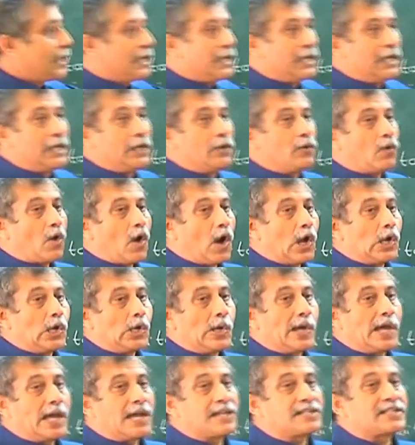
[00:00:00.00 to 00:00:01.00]
you
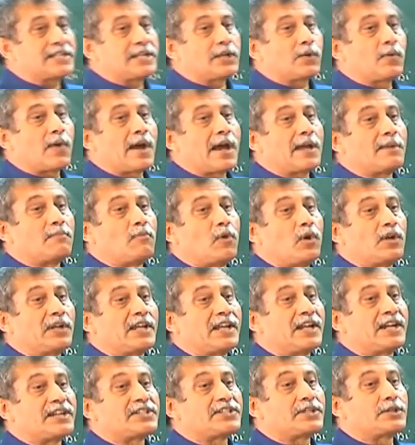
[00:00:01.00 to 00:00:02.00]
always require more
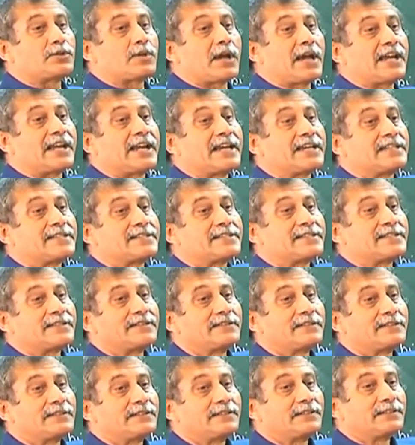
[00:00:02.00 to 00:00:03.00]
energy to ionize.
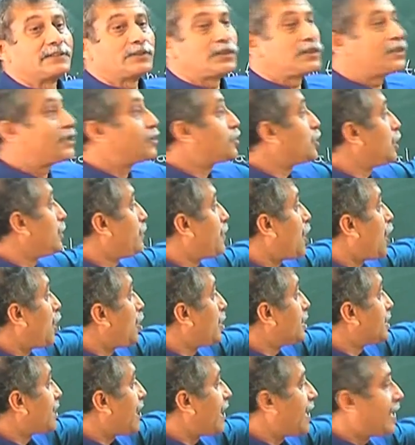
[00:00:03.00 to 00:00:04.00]
So this will be
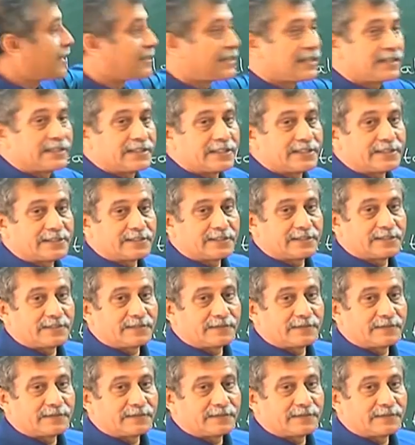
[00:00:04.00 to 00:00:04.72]
always higher than this.